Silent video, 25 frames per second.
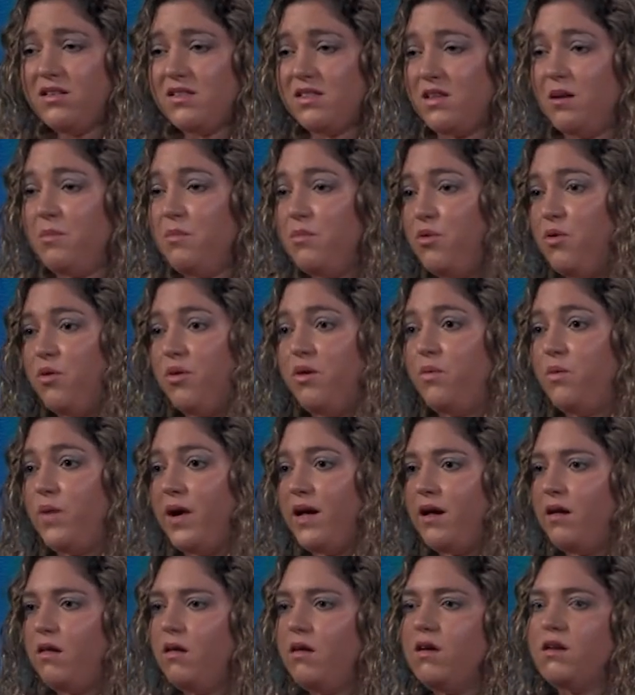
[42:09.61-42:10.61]
some poor
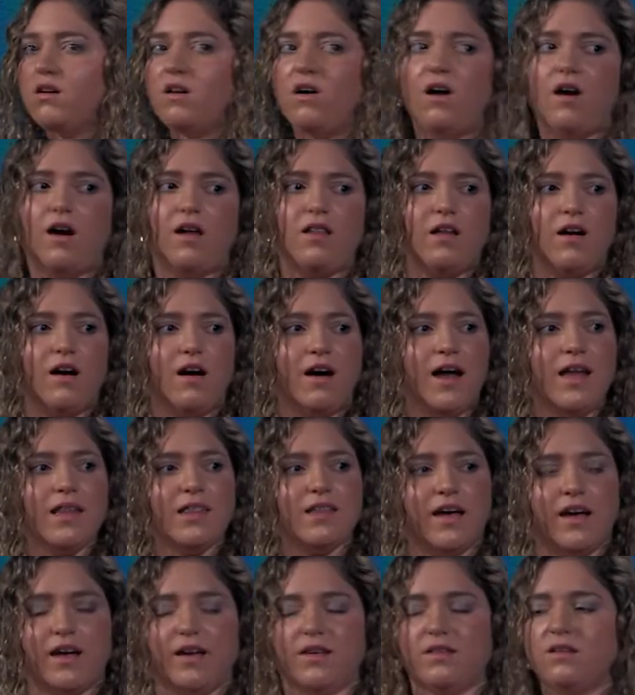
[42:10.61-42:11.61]
whale, call a
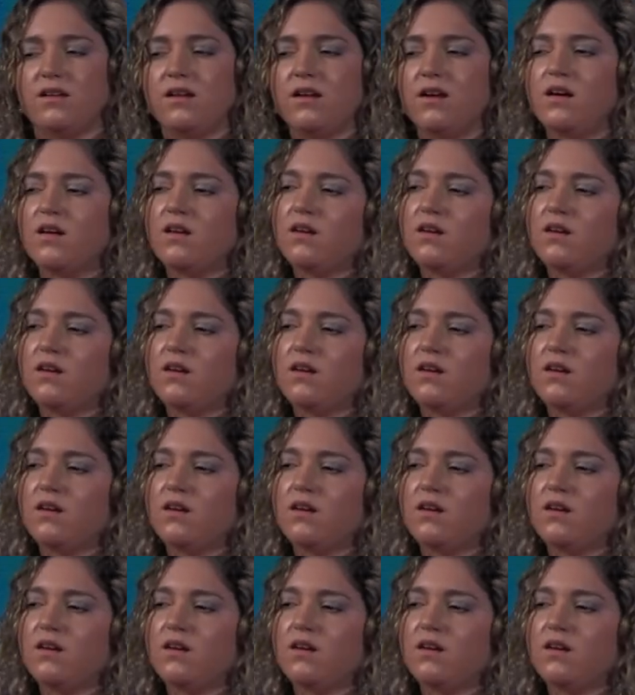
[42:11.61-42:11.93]
hotline.